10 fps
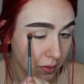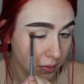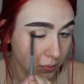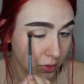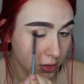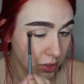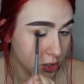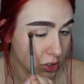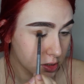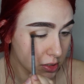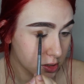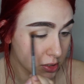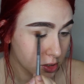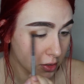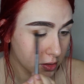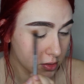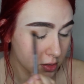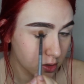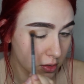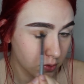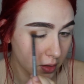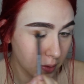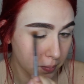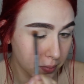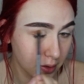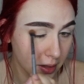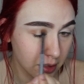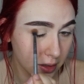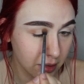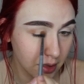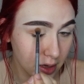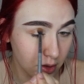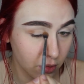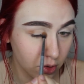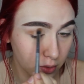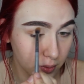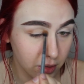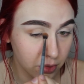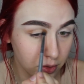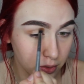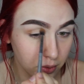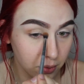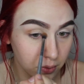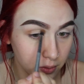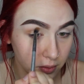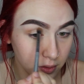And we're going to just start slowly blending that all the way through